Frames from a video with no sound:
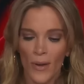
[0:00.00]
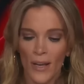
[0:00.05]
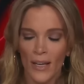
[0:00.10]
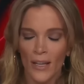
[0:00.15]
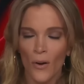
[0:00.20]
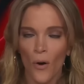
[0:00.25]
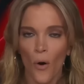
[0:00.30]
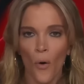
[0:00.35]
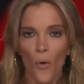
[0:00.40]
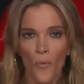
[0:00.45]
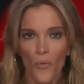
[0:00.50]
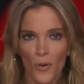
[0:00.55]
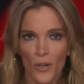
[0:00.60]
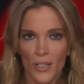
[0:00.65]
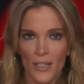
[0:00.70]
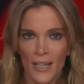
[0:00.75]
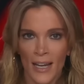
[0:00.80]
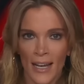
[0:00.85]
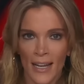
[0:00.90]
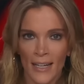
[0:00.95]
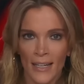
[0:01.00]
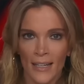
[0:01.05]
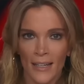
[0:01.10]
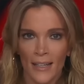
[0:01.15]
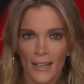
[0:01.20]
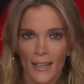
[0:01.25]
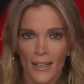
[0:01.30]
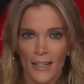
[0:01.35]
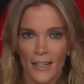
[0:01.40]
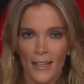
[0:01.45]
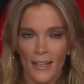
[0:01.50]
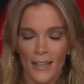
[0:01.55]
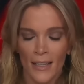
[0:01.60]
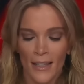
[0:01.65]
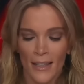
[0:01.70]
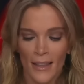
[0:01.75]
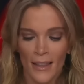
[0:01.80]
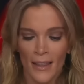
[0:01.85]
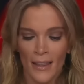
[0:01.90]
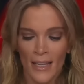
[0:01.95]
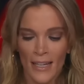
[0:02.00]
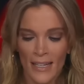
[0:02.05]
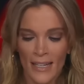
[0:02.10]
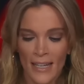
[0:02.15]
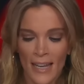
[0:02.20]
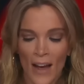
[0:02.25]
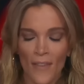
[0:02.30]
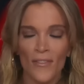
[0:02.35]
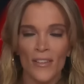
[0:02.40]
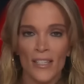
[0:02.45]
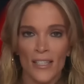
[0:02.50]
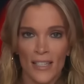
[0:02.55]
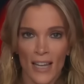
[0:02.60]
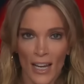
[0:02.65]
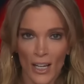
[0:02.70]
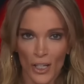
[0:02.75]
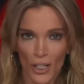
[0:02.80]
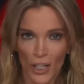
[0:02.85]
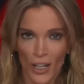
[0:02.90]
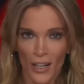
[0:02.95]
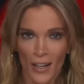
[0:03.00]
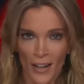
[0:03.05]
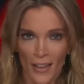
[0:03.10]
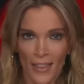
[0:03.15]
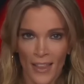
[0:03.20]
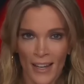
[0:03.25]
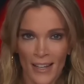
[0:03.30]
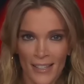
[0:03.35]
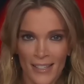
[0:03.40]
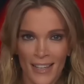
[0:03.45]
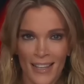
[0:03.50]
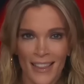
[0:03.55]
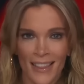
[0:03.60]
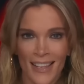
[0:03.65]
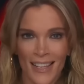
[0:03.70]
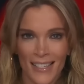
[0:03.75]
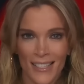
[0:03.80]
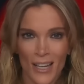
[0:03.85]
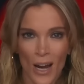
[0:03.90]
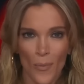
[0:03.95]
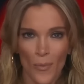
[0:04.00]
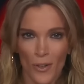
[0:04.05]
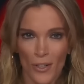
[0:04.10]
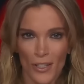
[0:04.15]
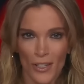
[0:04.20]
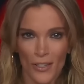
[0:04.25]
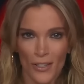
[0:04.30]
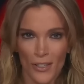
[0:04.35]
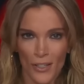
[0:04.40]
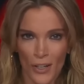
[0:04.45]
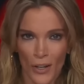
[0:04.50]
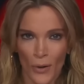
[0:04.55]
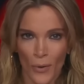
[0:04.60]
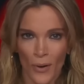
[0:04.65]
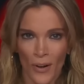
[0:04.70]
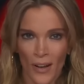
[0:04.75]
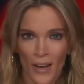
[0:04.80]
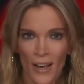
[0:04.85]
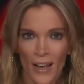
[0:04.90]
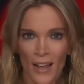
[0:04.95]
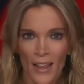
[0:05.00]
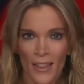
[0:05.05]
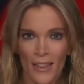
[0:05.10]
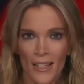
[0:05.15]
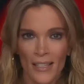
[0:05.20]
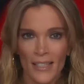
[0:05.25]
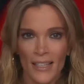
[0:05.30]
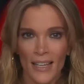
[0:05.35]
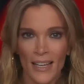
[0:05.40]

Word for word: we can overstate the devastation that is in these numbers, Stu. This